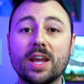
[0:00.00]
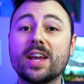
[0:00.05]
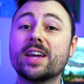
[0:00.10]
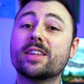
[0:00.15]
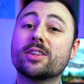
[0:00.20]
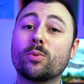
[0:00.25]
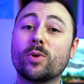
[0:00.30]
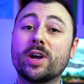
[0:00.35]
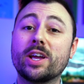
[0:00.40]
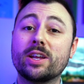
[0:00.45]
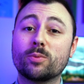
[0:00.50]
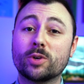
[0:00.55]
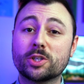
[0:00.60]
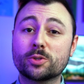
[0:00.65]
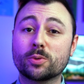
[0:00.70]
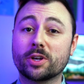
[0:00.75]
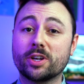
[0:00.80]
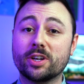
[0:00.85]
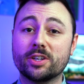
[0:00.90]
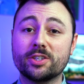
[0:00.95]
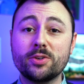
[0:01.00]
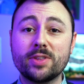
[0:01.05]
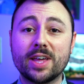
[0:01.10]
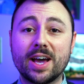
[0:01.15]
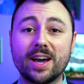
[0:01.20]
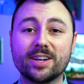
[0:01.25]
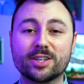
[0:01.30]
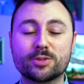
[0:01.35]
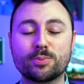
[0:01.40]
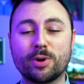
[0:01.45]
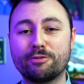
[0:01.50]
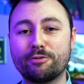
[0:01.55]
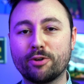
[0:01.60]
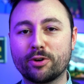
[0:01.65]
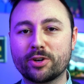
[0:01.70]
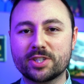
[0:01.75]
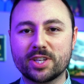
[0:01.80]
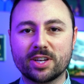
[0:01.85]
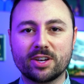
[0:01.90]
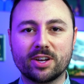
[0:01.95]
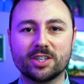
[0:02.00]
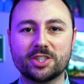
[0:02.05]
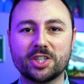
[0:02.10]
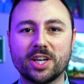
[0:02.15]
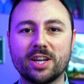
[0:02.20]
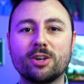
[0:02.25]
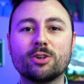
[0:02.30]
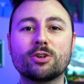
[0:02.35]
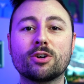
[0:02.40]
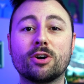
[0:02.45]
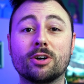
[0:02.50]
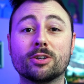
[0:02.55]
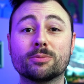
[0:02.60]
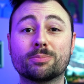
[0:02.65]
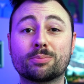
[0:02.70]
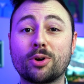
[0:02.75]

And the way in which we're gonna do that is by focusing on a channel called